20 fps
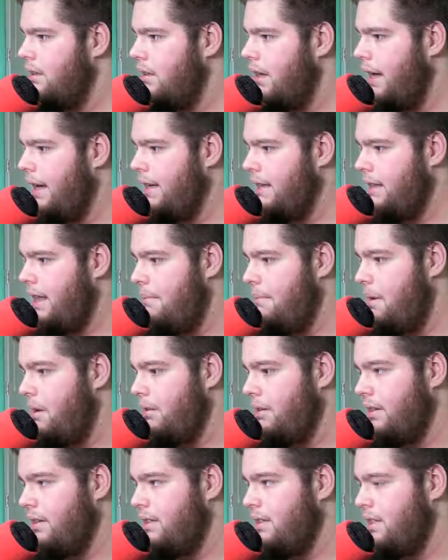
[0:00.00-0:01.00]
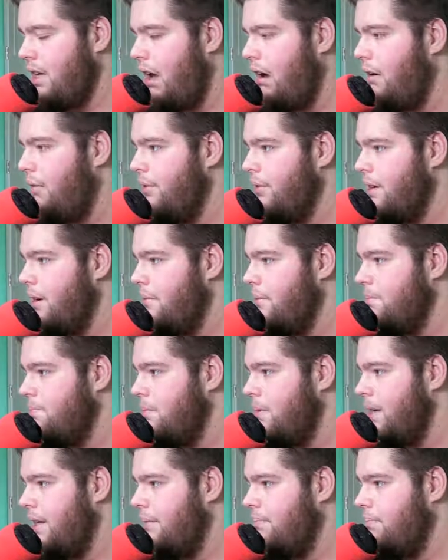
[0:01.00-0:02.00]
Like that Metal Gear Solid one I'm
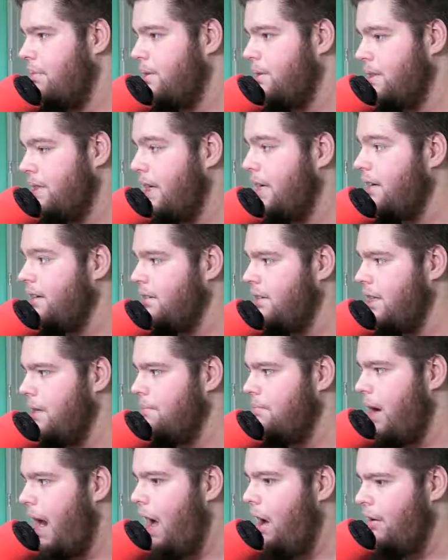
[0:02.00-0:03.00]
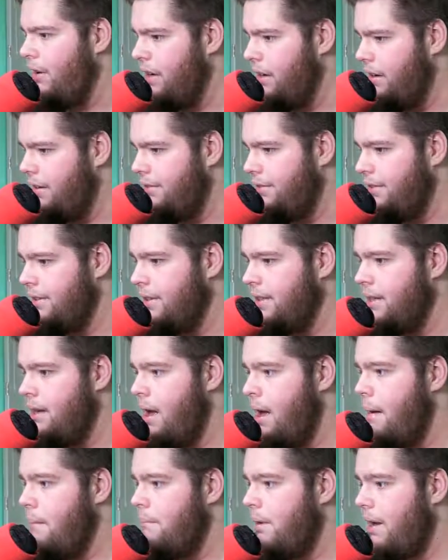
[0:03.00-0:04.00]
particularly proud of.
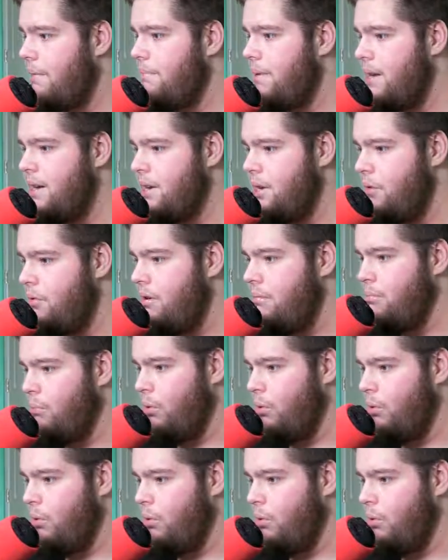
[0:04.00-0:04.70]
But I've been doing